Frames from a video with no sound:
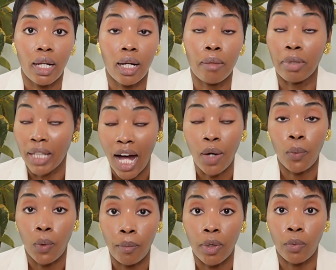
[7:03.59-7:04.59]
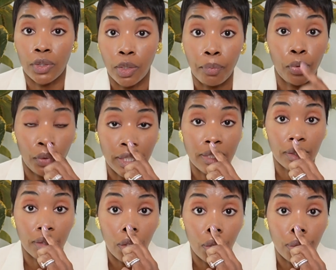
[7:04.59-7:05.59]
a black woman with a
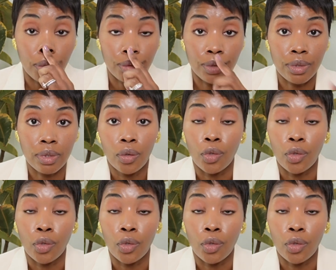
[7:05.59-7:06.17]
pointed nose